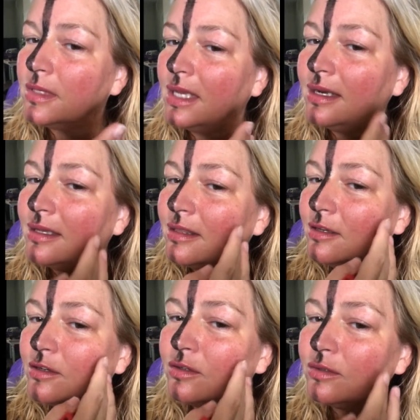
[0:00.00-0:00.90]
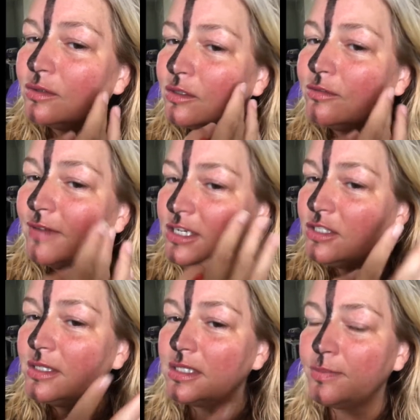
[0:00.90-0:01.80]
getting their
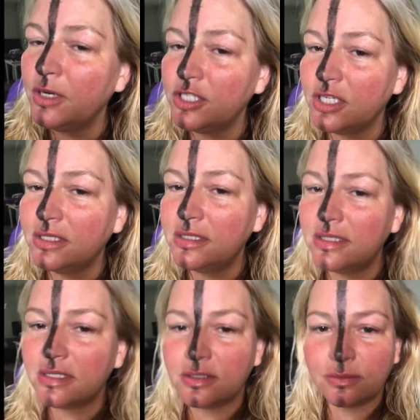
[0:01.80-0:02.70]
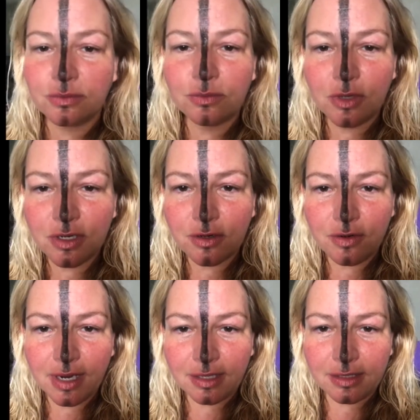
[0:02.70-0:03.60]
facial expressions to work
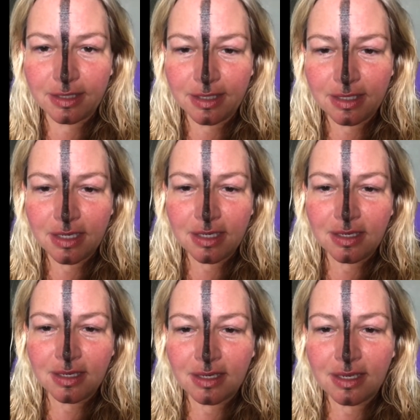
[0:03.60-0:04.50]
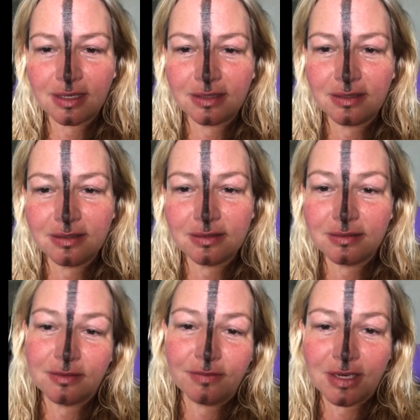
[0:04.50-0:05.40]
correctly, and
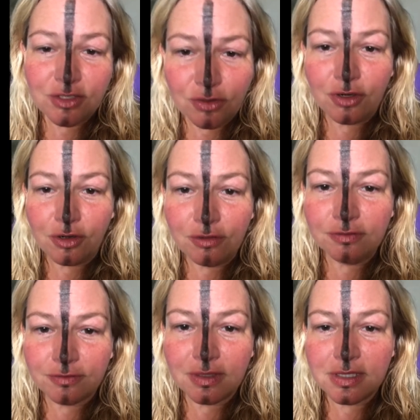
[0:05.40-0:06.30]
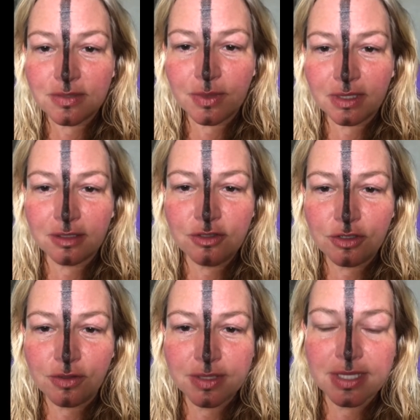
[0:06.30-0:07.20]
the facial nerve is what
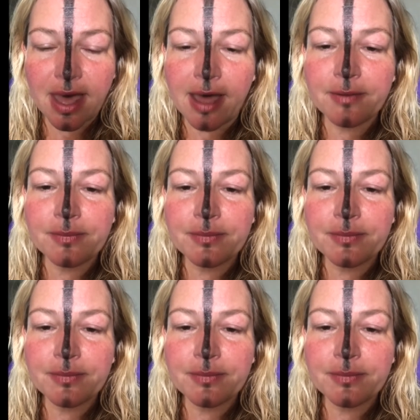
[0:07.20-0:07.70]
controls that.